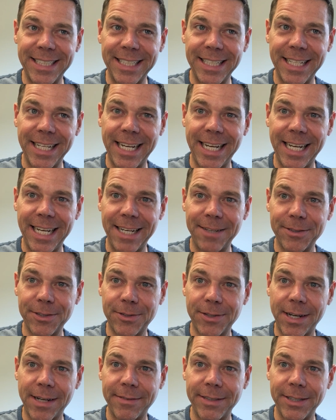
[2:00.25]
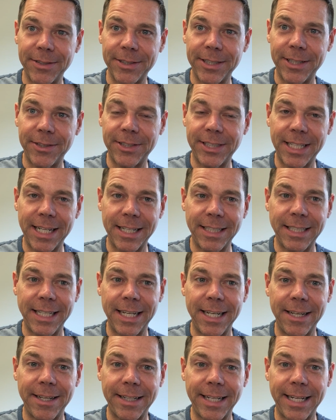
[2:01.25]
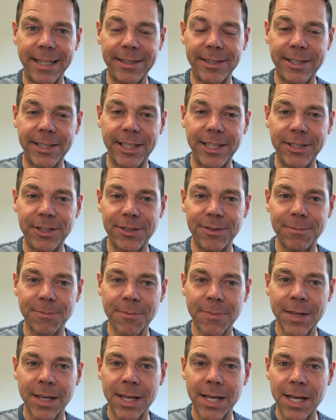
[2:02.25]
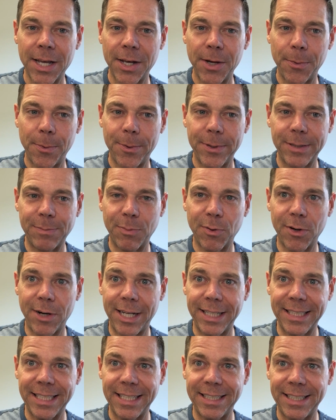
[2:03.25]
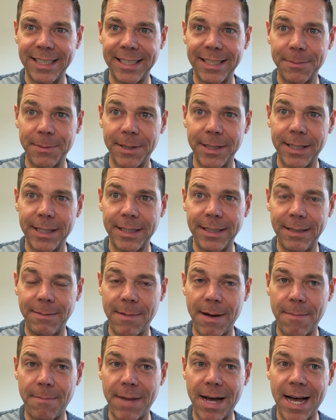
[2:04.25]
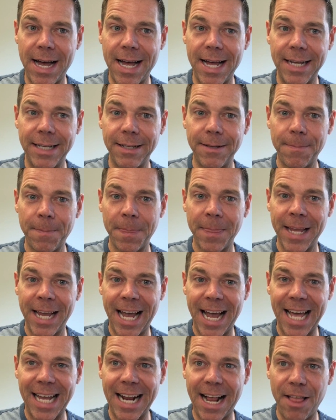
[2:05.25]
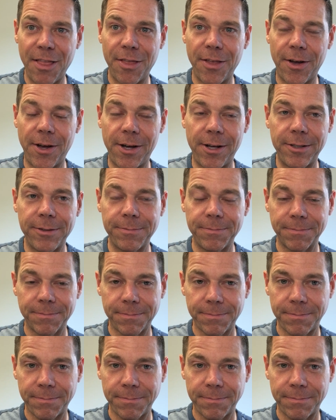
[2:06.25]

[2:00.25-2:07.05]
today. I was driving on the other side of town, had a lunch, was processing some of this in my mind, and I thought